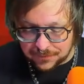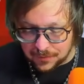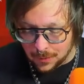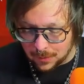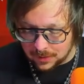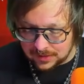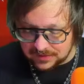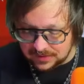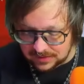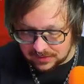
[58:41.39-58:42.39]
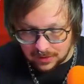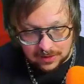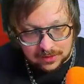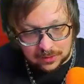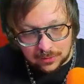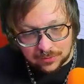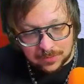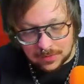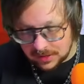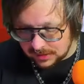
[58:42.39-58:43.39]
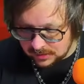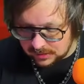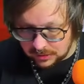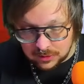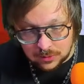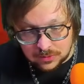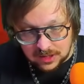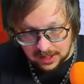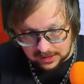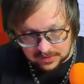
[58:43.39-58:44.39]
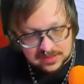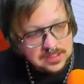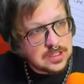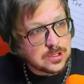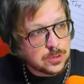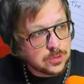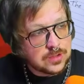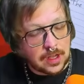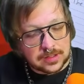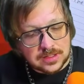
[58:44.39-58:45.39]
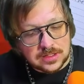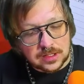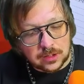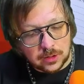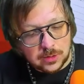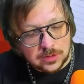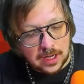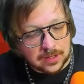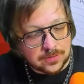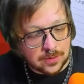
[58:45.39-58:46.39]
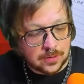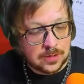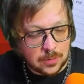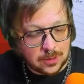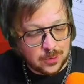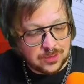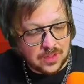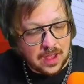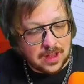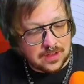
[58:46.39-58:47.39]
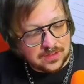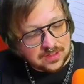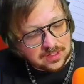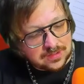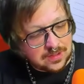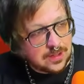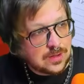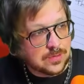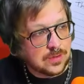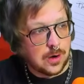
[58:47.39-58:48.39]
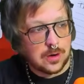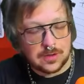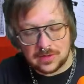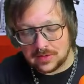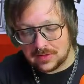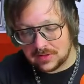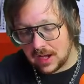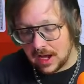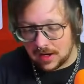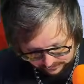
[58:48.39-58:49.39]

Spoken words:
4 is discard a clue from the clue deck. And this isn't the truth deck, this is the clue deck. So we're losing that 6 of hearts. Sad.